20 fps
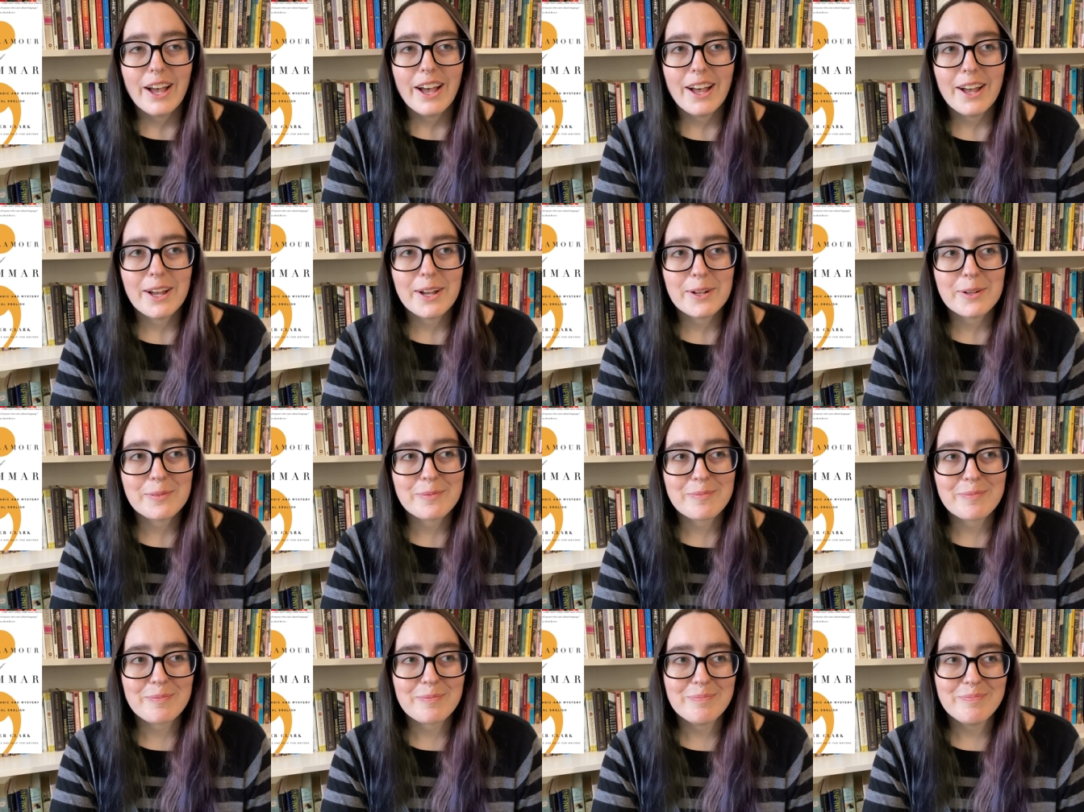
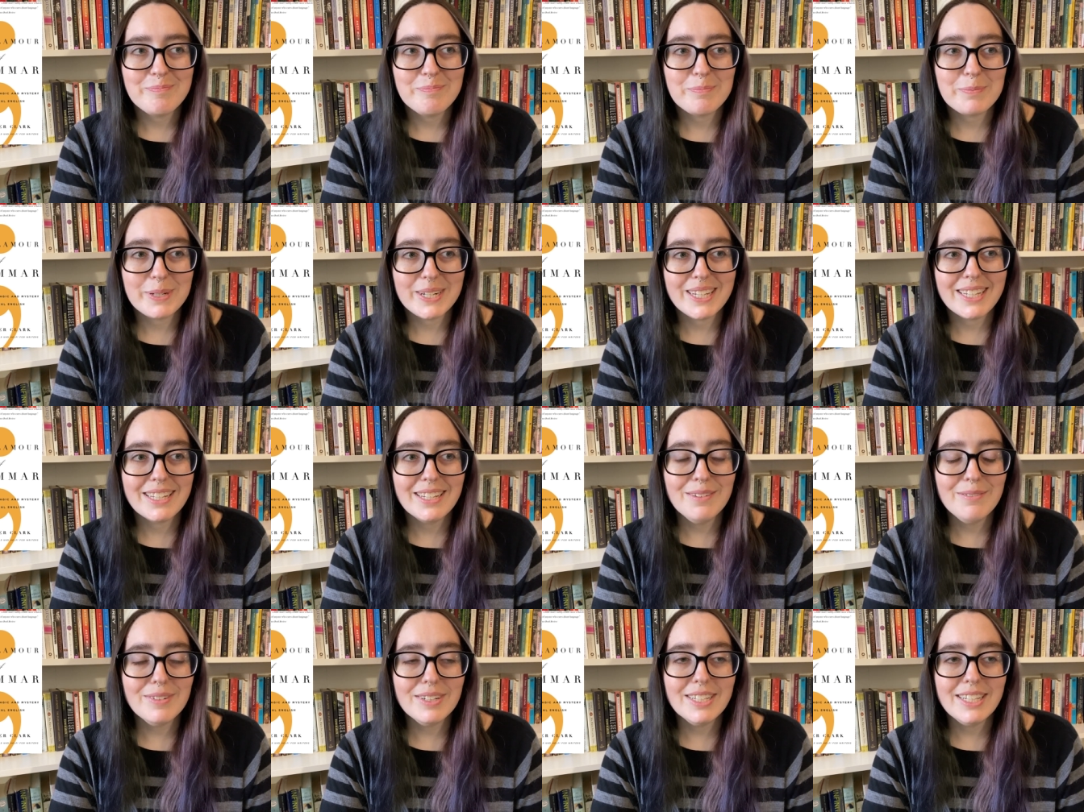Um, but he
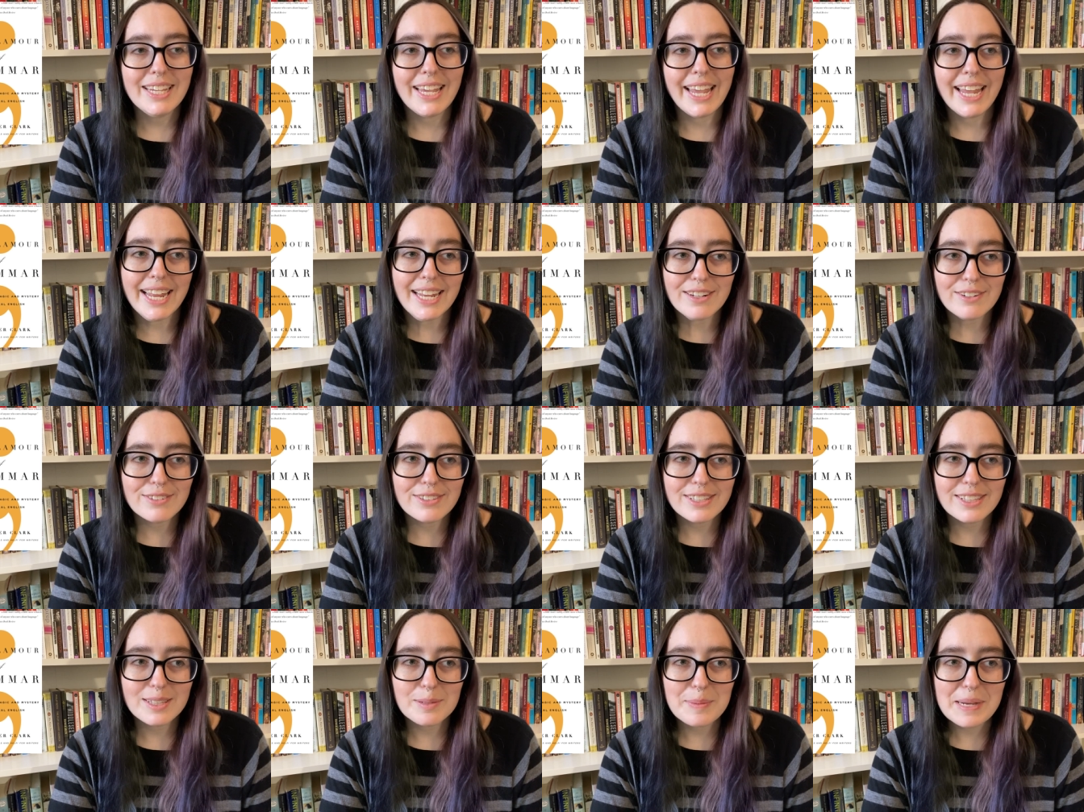didn't really
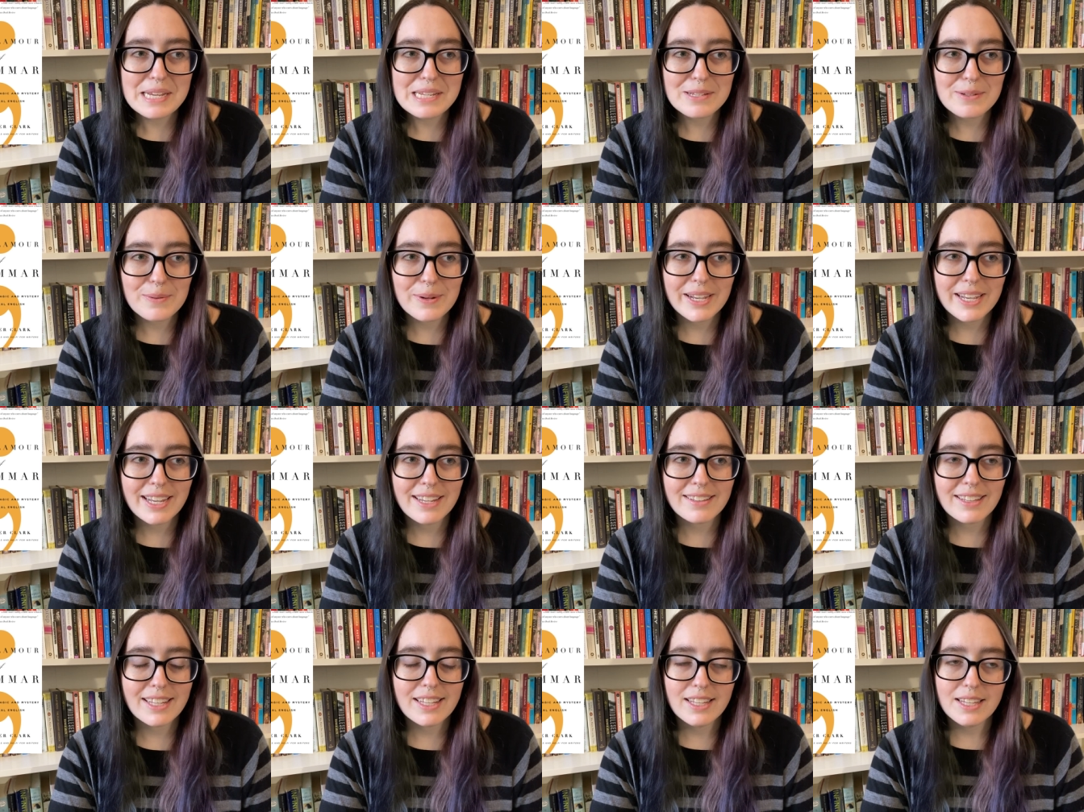handle it the best
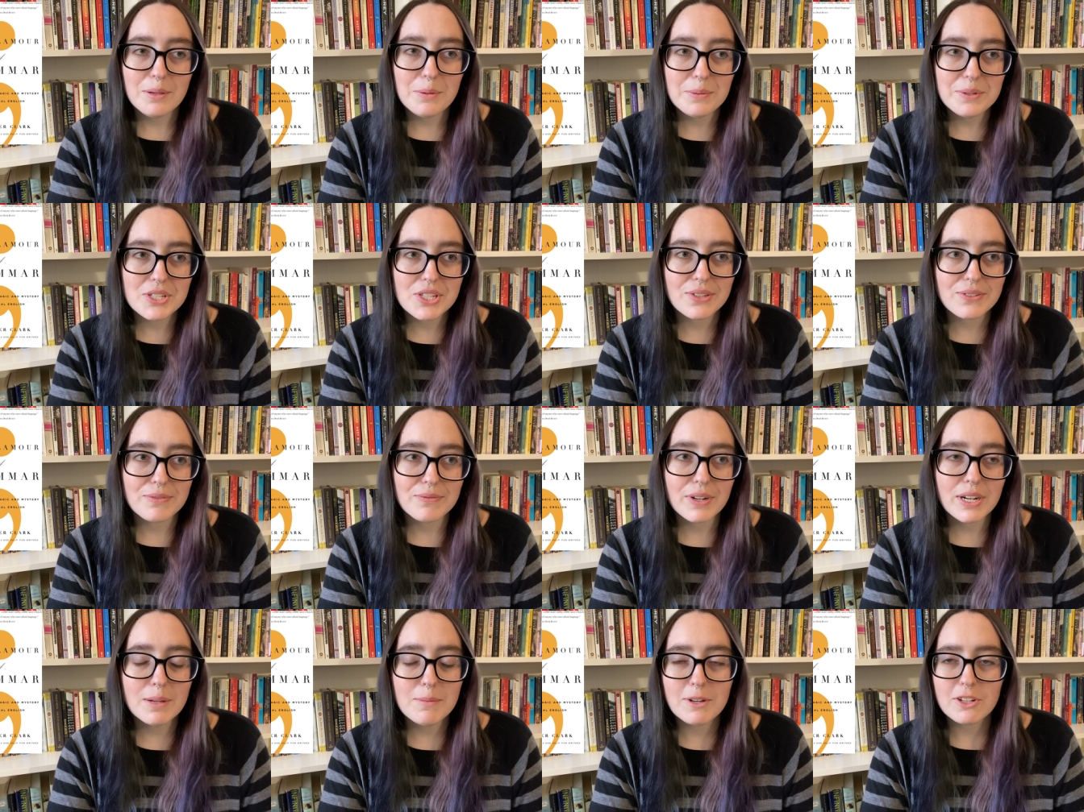way. Like he was
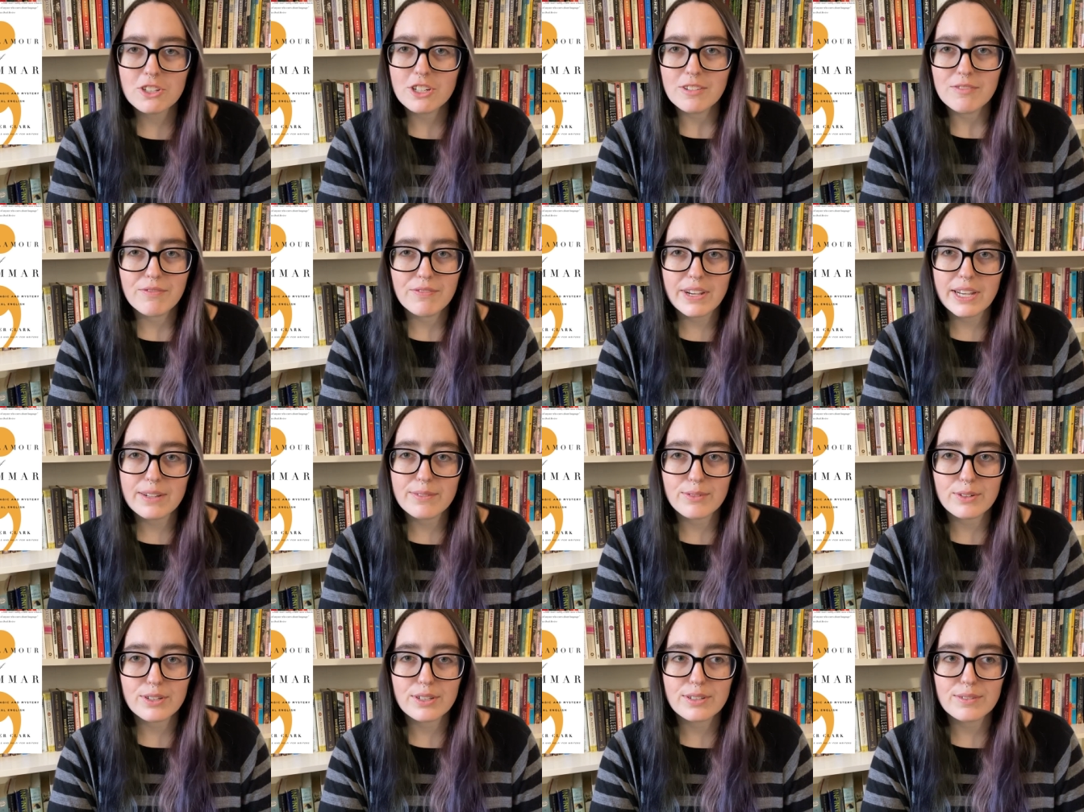very much in
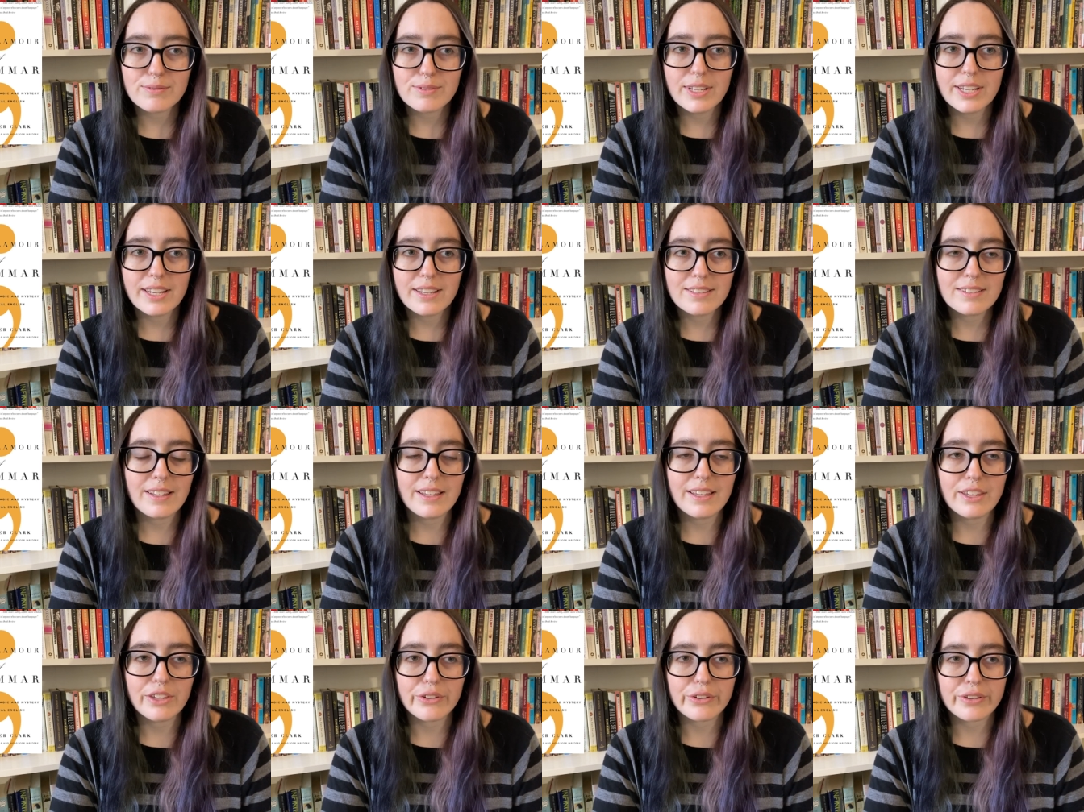favor of like
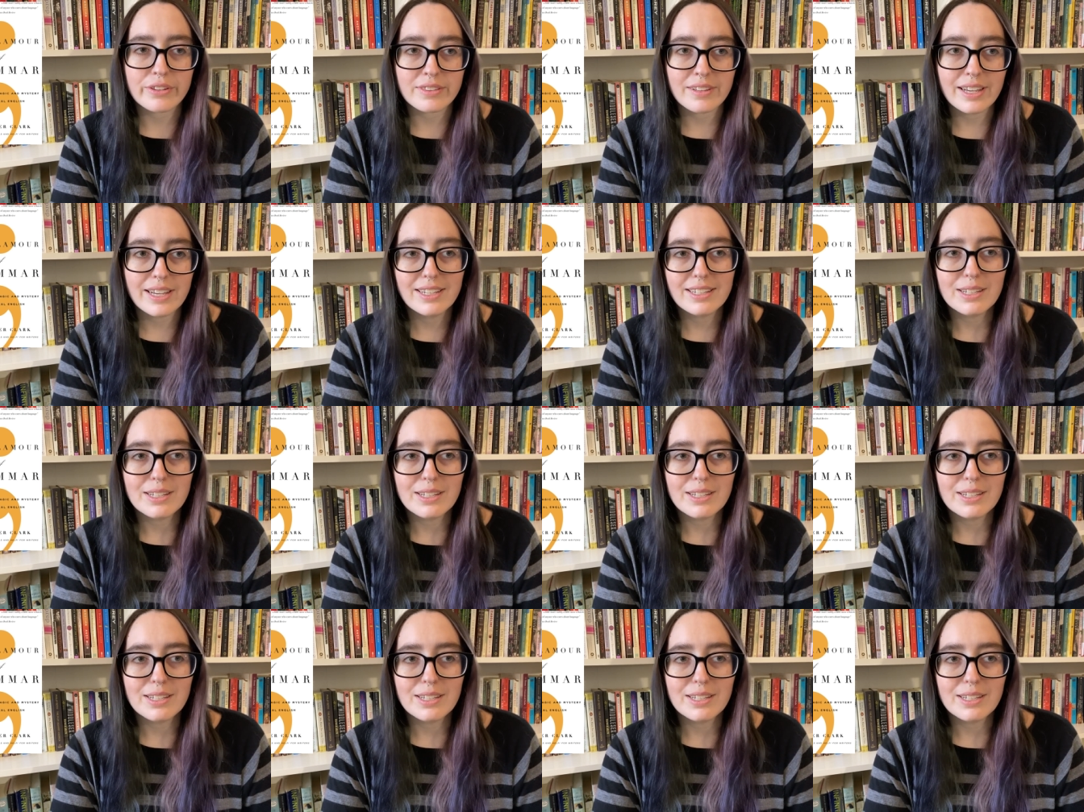singular they.